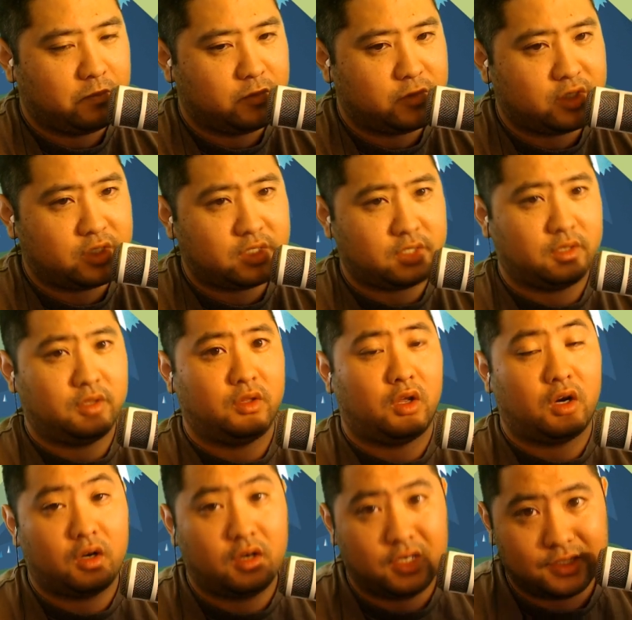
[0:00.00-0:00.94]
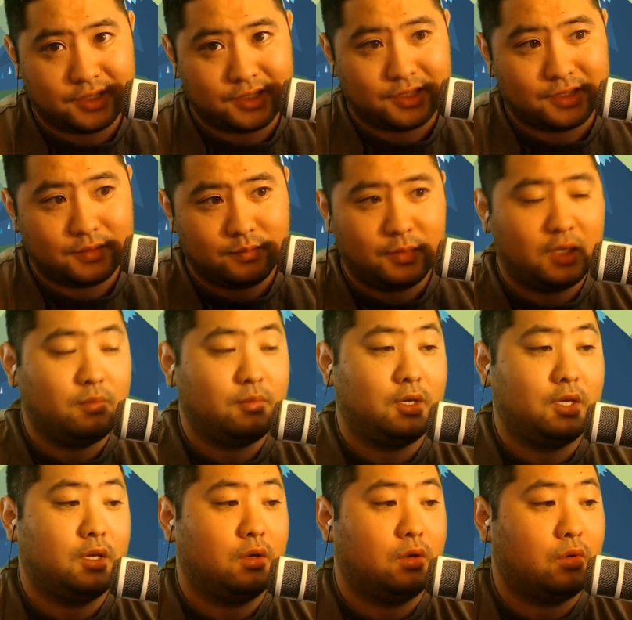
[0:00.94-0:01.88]
Stellaris,
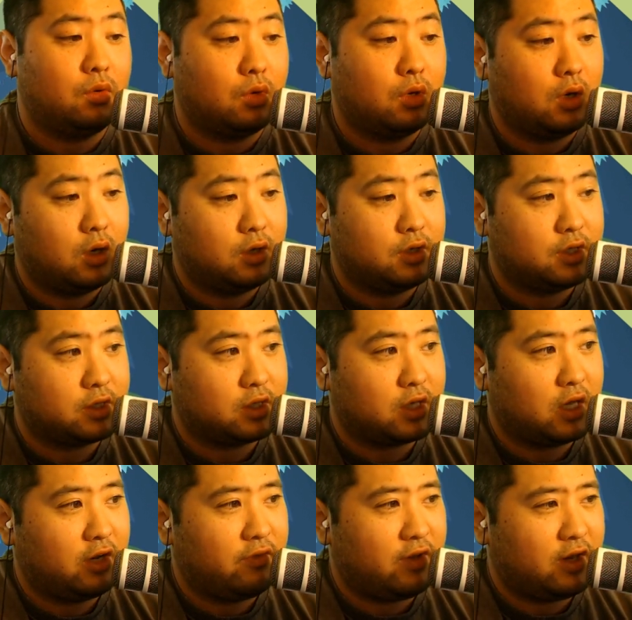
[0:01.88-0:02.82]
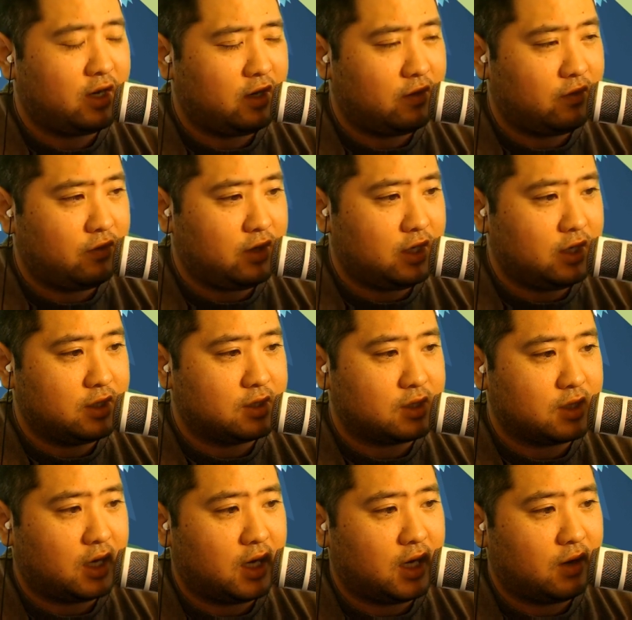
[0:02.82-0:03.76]
maybe, or just kind of any of these
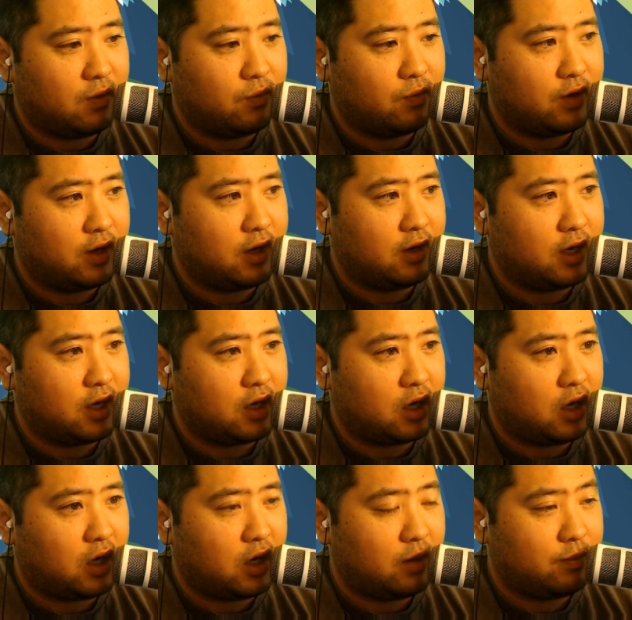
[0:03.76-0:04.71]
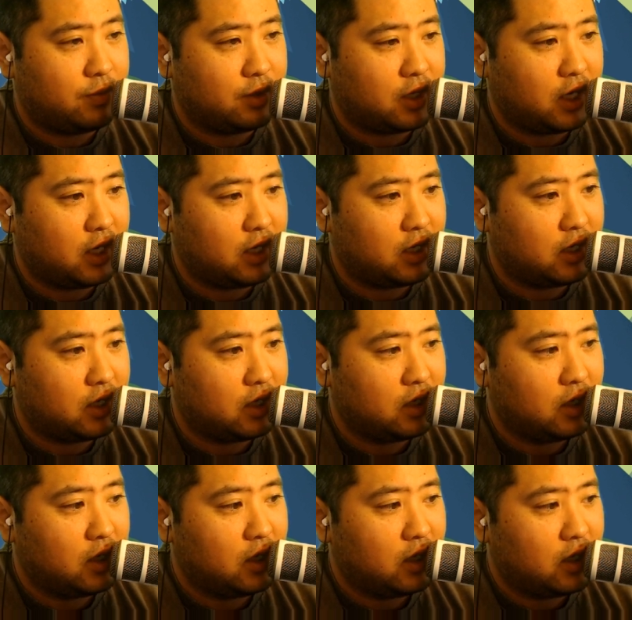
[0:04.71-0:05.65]
very complicated,
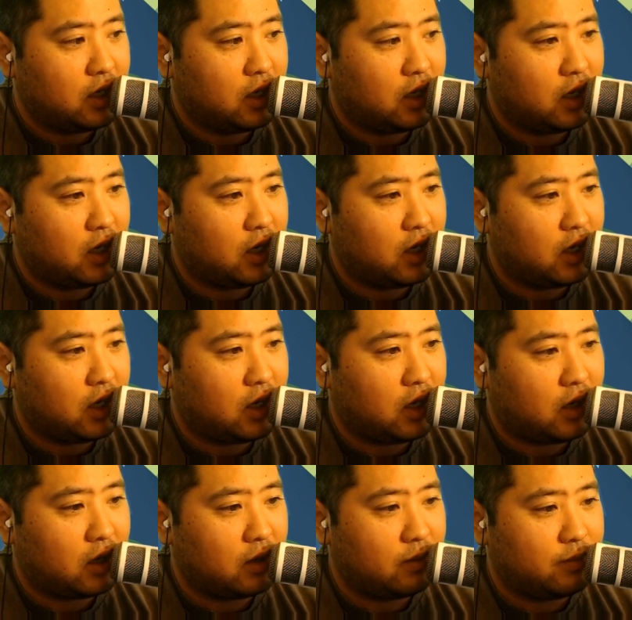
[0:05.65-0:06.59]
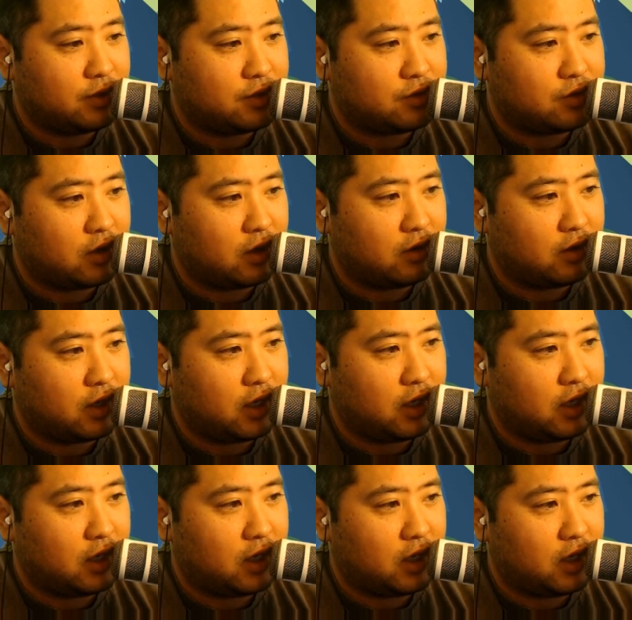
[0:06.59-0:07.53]

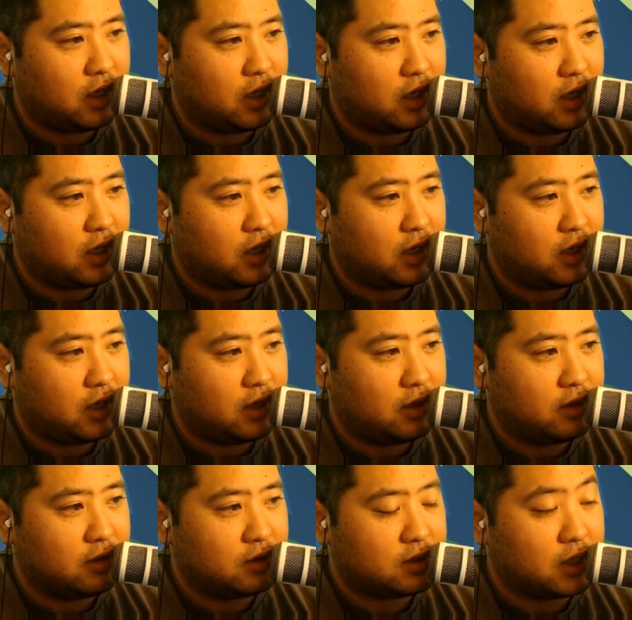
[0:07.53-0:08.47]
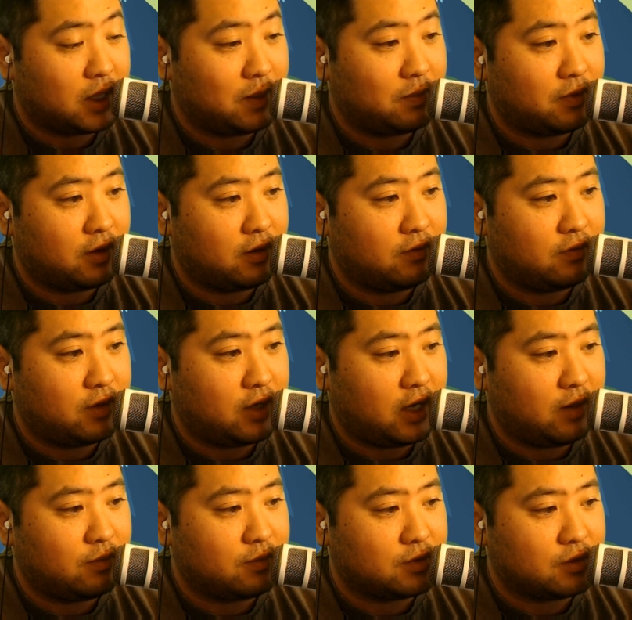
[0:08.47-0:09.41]
arbitrary type of
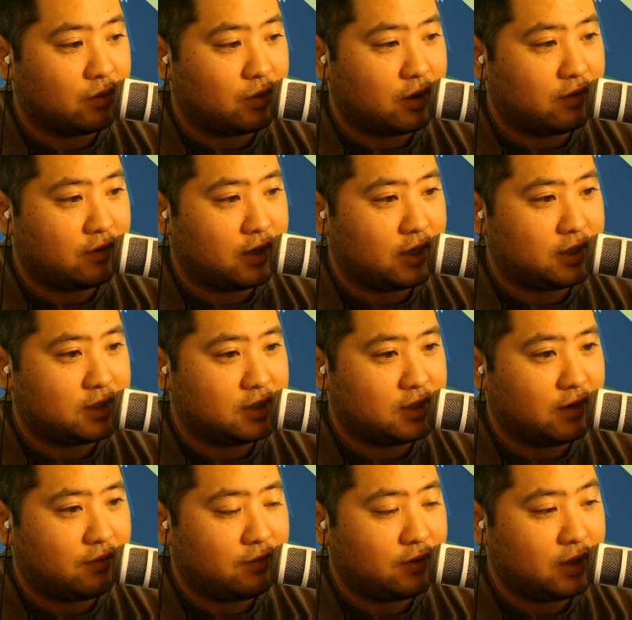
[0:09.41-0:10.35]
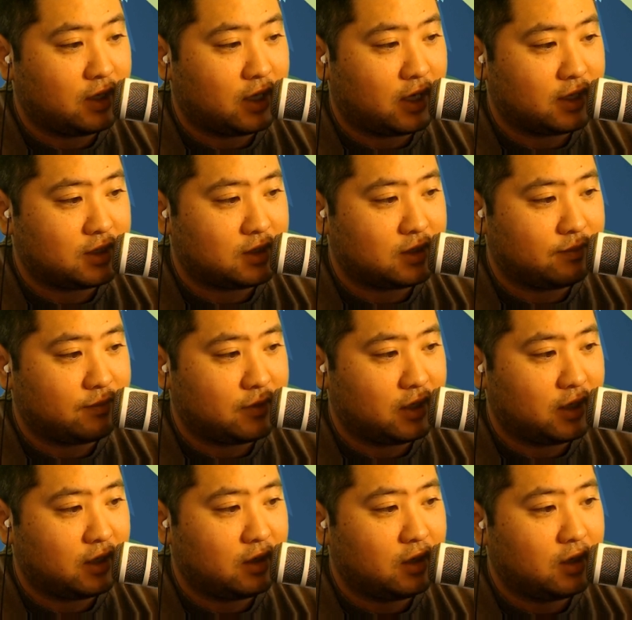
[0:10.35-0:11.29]
games or whatever. It's definitely not
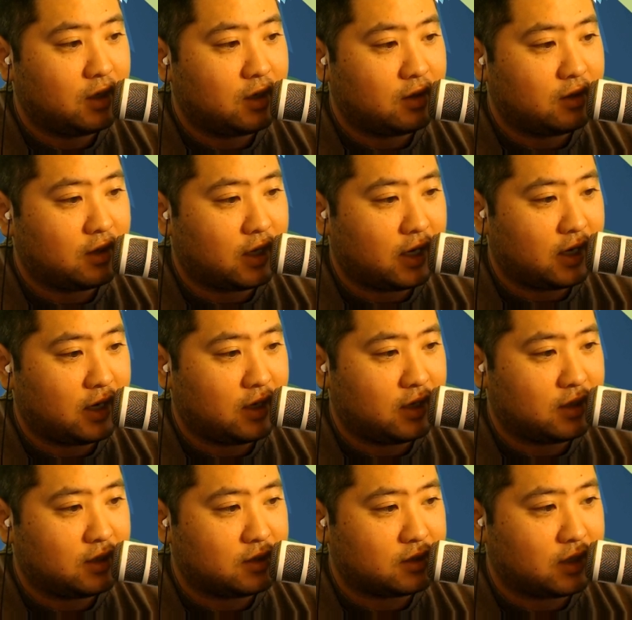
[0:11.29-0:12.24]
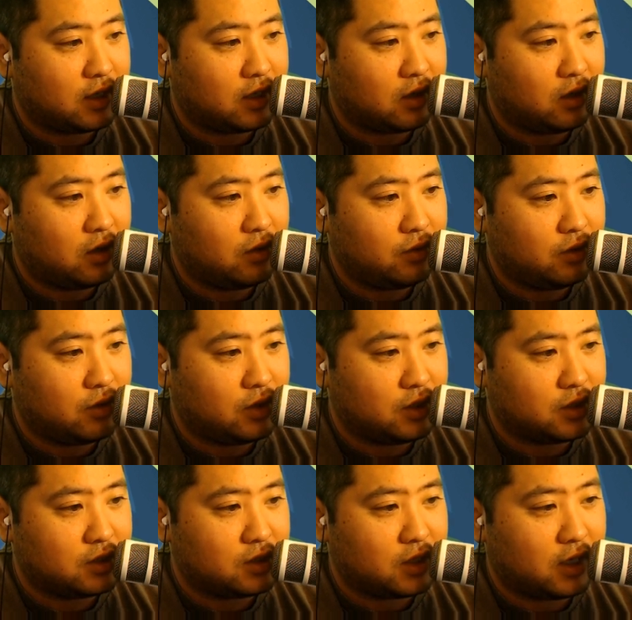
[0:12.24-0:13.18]
something that is like, oh, you can
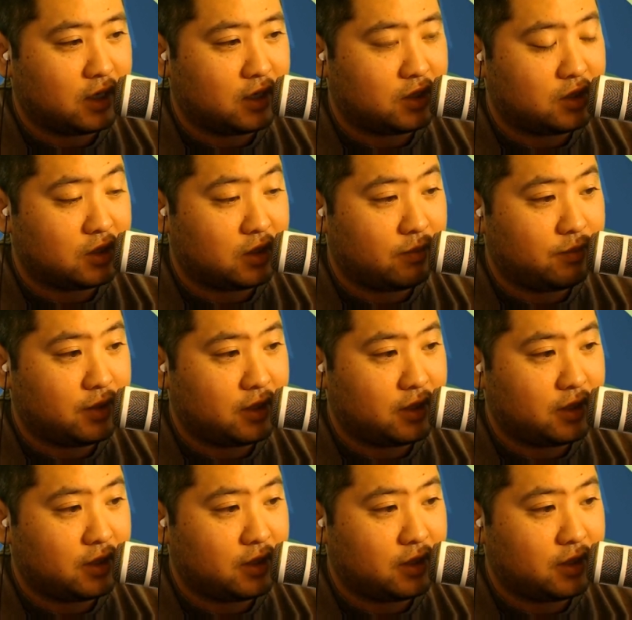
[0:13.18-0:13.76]
just kind of jump